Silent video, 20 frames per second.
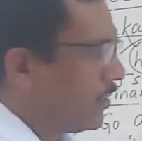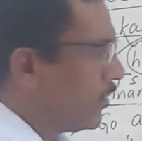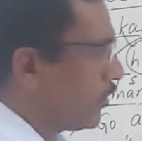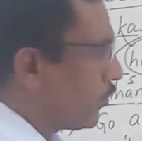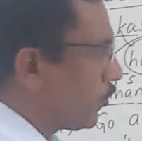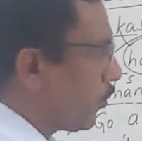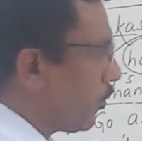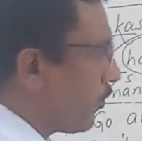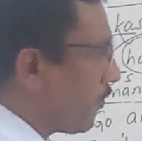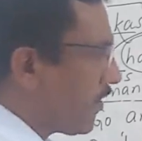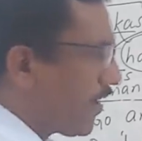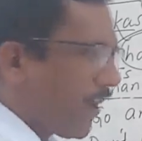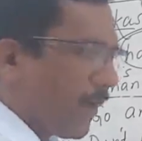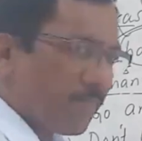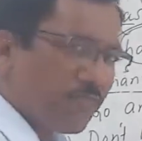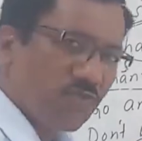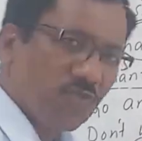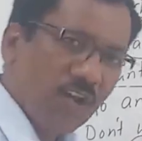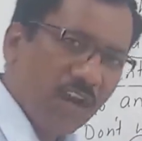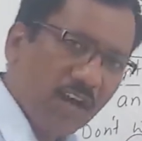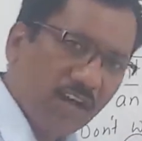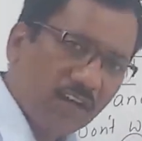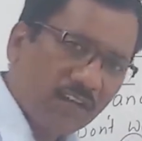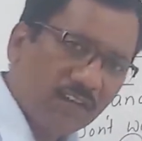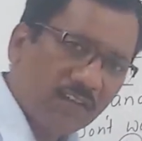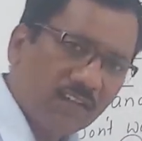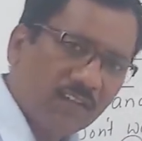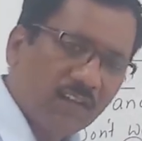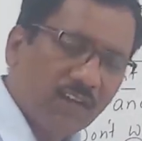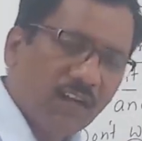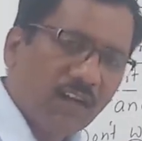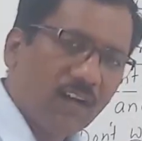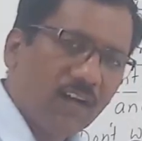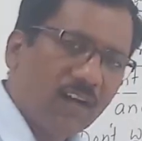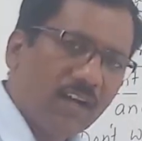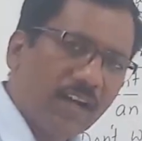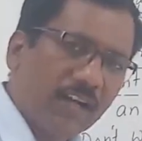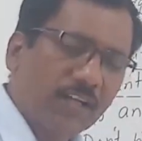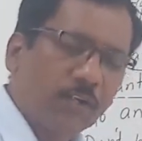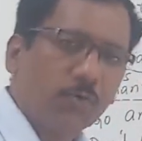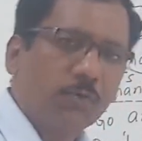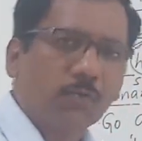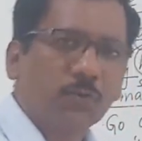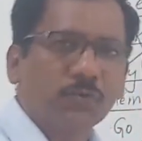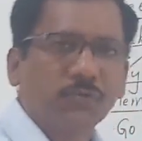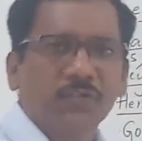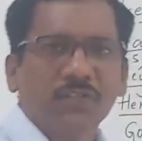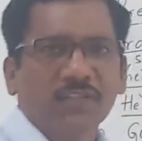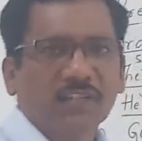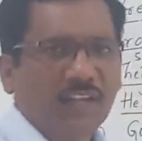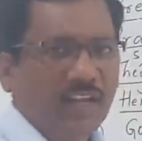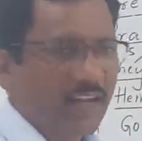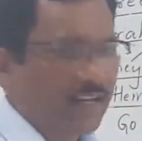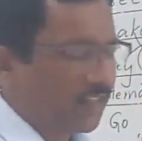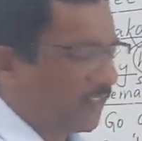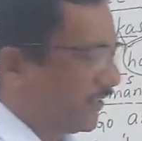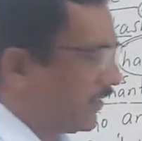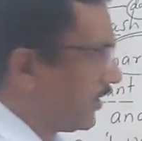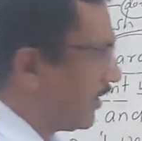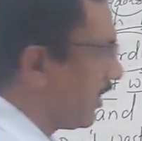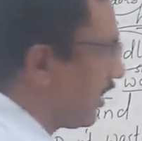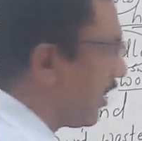So we have to add a negative question tag.